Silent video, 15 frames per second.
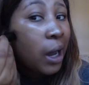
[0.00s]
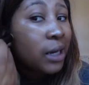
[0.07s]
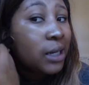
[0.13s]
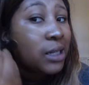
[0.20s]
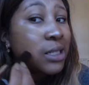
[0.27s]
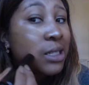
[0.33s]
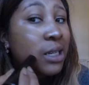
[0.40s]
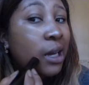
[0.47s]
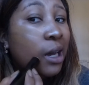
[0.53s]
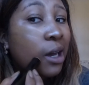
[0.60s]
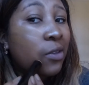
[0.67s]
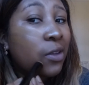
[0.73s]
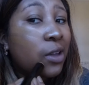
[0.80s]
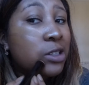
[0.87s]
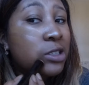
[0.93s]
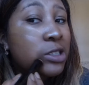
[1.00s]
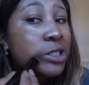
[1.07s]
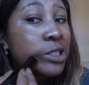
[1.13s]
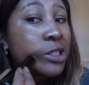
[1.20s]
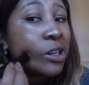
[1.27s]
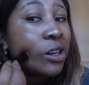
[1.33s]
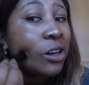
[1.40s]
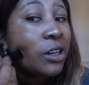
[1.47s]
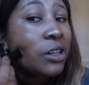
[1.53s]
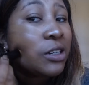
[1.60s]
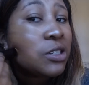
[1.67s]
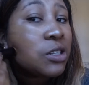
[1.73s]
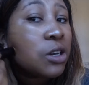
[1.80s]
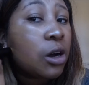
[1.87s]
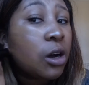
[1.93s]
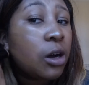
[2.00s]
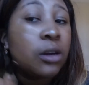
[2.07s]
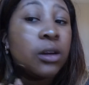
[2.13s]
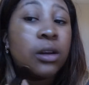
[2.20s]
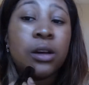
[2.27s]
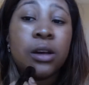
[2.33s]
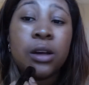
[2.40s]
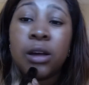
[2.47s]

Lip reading: And you see how that just glides on